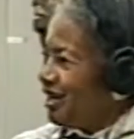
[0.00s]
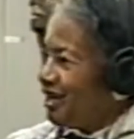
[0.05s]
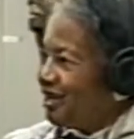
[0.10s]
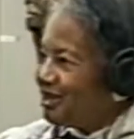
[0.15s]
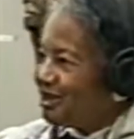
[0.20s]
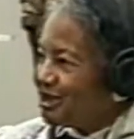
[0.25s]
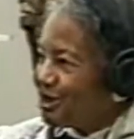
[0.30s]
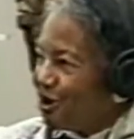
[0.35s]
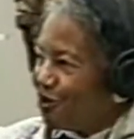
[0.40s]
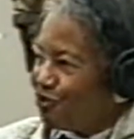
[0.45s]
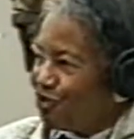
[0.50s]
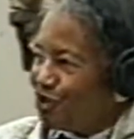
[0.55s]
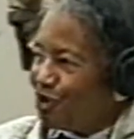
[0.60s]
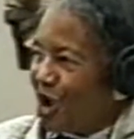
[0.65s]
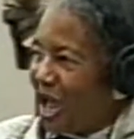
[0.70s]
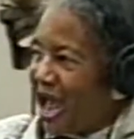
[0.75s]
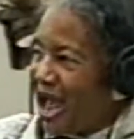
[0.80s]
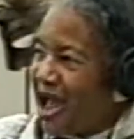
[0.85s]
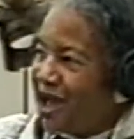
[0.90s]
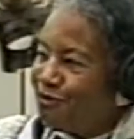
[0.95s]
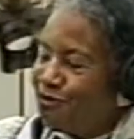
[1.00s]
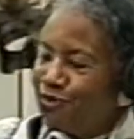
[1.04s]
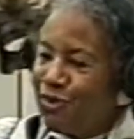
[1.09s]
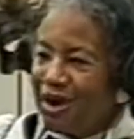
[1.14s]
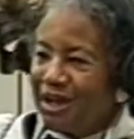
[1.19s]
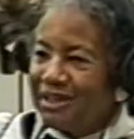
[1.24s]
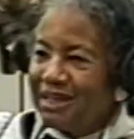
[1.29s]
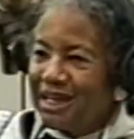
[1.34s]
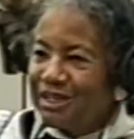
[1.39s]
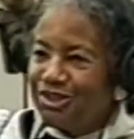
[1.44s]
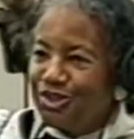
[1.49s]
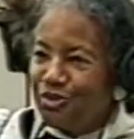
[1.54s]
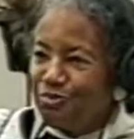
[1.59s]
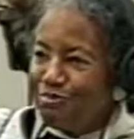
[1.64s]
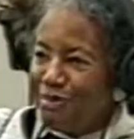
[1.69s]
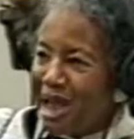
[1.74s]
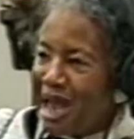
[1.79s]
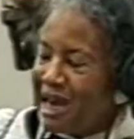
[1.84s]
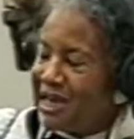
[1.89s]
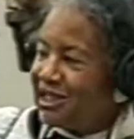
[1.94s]
And so if you had one that you
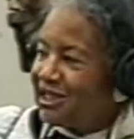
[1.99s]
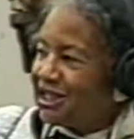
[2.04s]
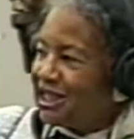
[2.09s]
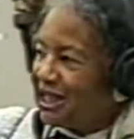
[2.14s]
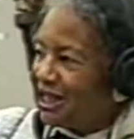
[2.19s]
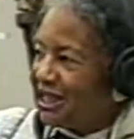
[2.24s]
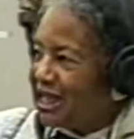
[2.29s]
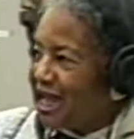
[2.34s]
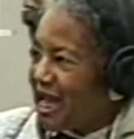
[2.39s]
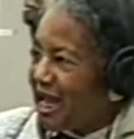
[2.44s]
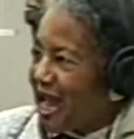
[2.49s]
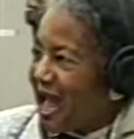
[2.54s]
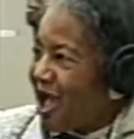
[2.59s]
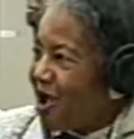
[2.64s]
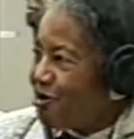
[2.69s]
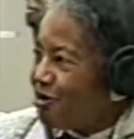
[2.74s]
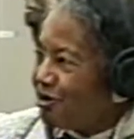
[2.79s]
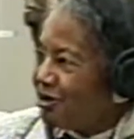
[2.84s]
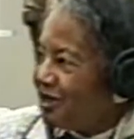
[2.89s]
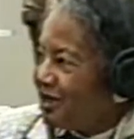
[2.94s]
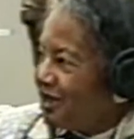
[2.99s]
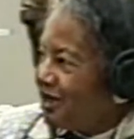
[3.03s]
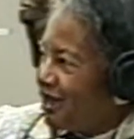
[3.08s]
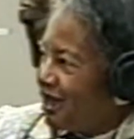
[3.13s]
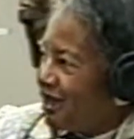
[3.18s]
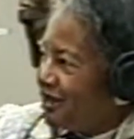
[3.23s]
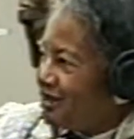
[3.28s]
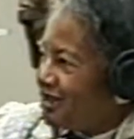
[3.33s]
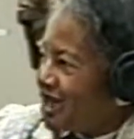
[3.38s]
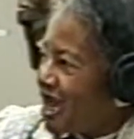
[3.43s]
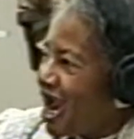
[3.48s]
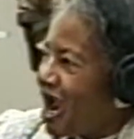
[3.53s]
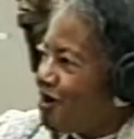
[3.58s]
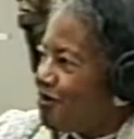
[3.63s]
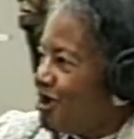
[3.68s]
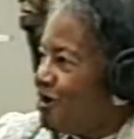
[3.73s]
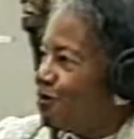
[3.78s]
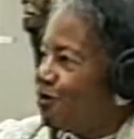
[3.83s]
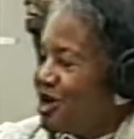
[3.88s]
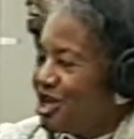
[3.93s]
managed to get out and
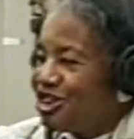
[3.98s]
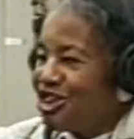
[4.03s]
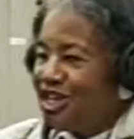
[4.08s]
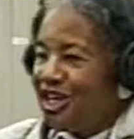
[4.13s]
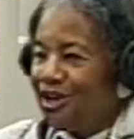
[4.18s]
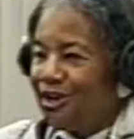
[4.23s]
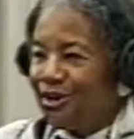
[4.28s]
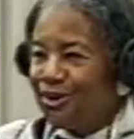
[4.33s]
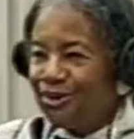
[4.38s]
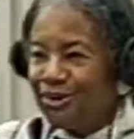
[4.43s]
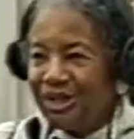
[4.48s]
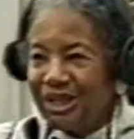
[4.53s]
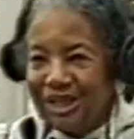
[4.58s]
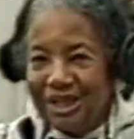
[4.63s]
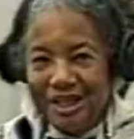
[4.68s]
carry with you,